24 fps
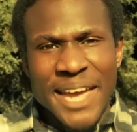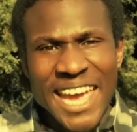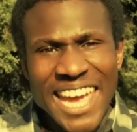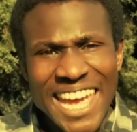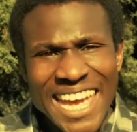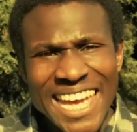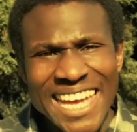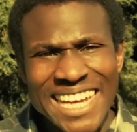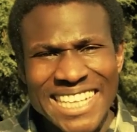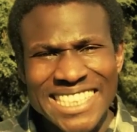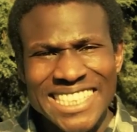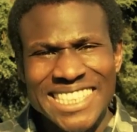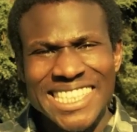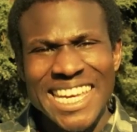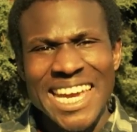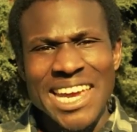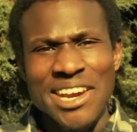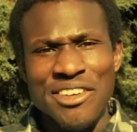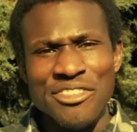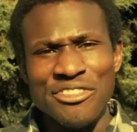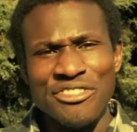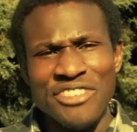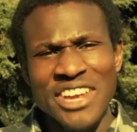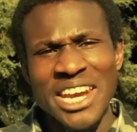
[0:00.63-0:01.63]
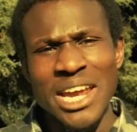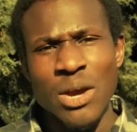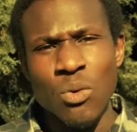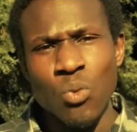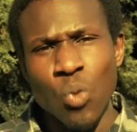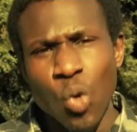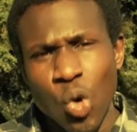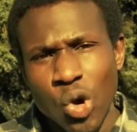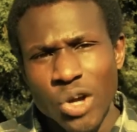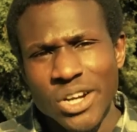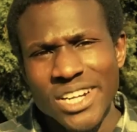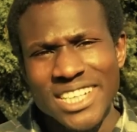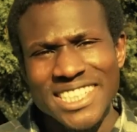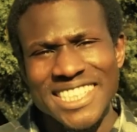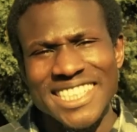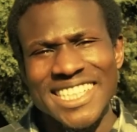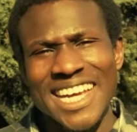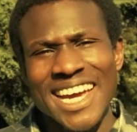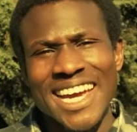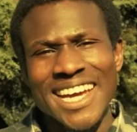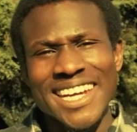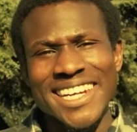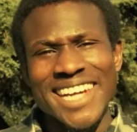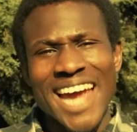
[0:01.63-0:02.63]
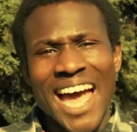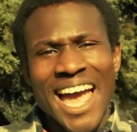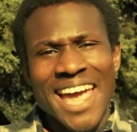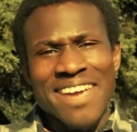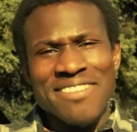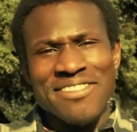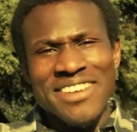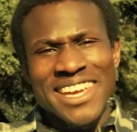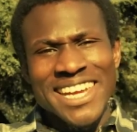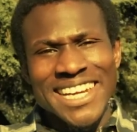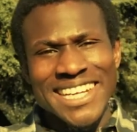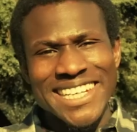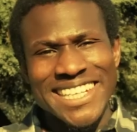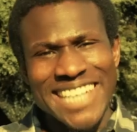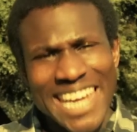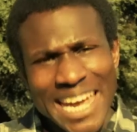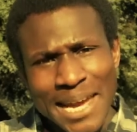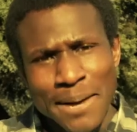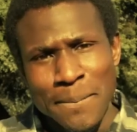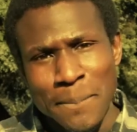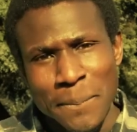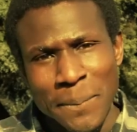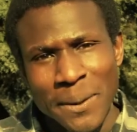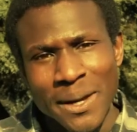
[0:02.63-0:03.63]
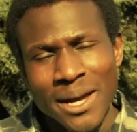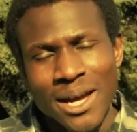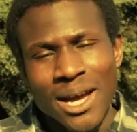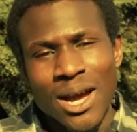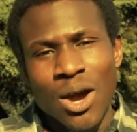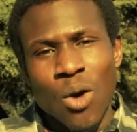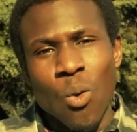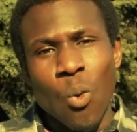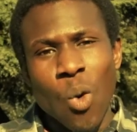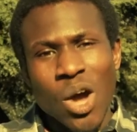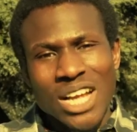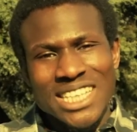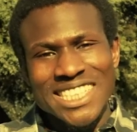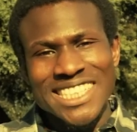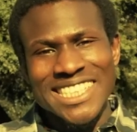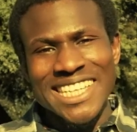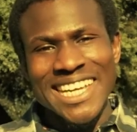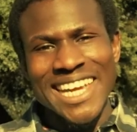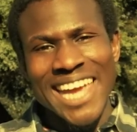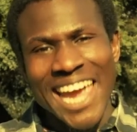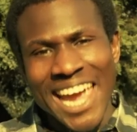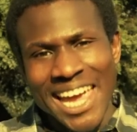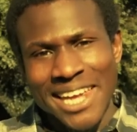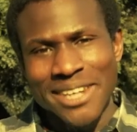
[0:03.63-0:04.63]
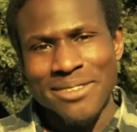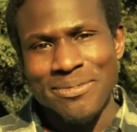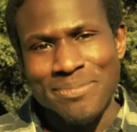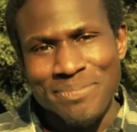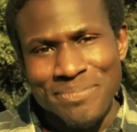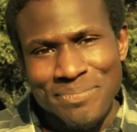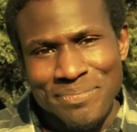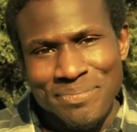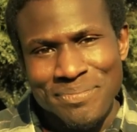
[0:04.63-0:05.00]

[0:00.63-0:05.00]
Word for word: Peace, Infinite Waters, diving deep once again.